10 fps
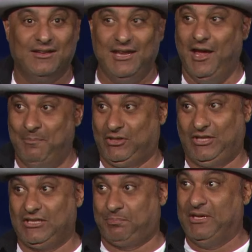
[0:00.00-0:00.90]
Yeah, but
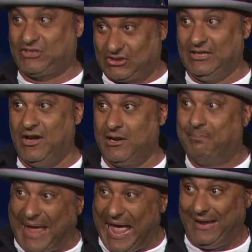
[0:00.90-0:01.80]
this bitch shit on a
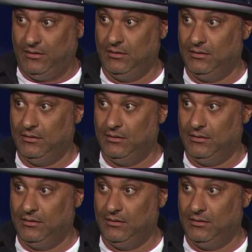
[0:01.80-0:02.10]
bed.